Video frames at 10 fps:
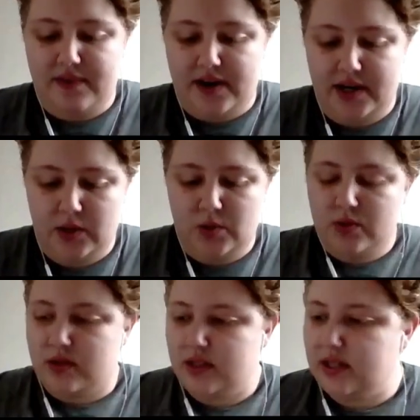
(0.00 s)
Very
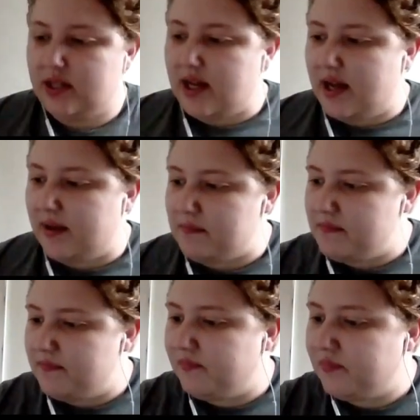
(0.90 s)
cool.
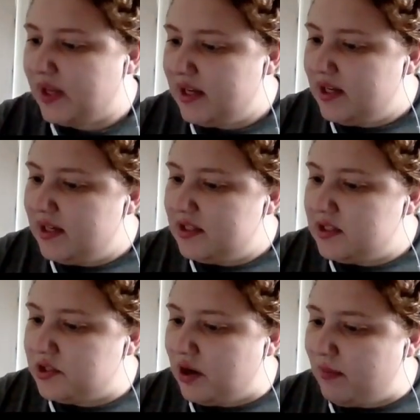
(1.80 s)

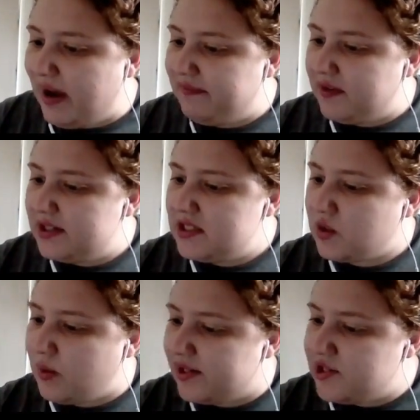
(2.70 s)
So my first
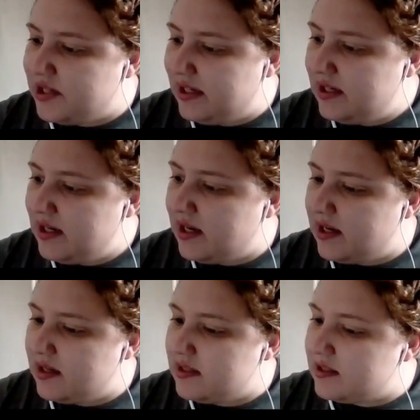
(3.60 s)
question
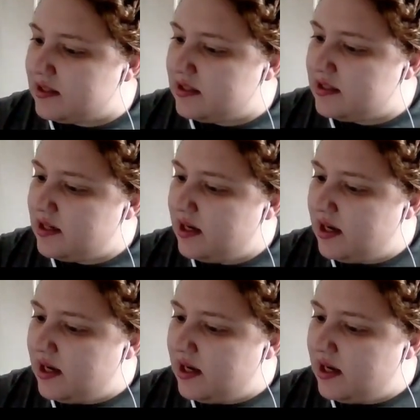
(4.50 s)
is,